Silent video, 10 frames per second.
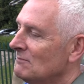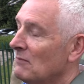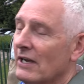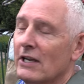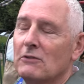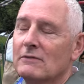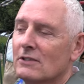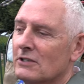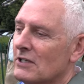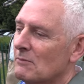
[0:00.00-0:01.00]
my own
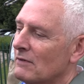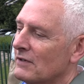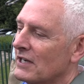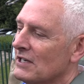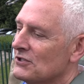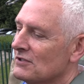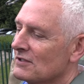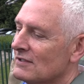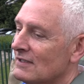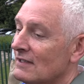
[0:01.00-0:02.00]
on a number of occasions.
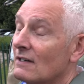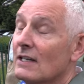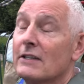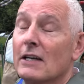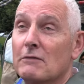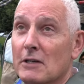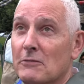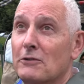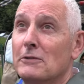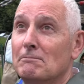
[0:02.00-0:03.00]
Glad that I've come
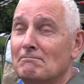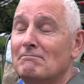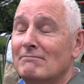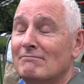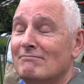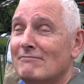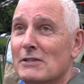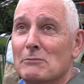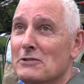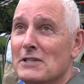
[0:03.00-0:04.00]
through them.
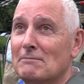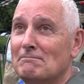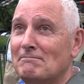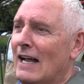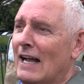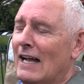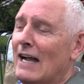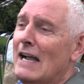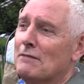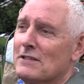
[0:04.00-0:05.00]
Simple as that.
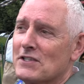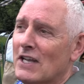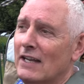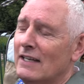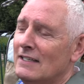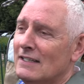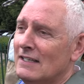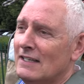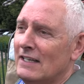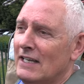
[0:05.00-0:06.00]
I have to say,
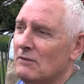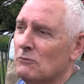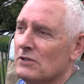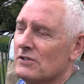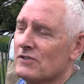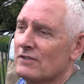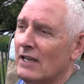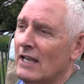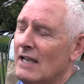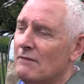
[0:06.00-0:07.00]
it was
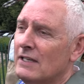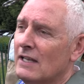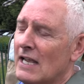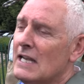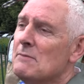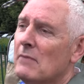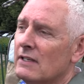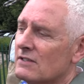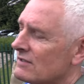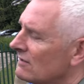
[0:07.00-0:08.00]
a heady
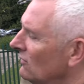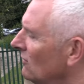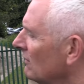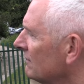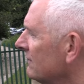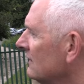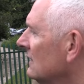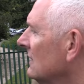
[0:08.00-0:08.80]
mix of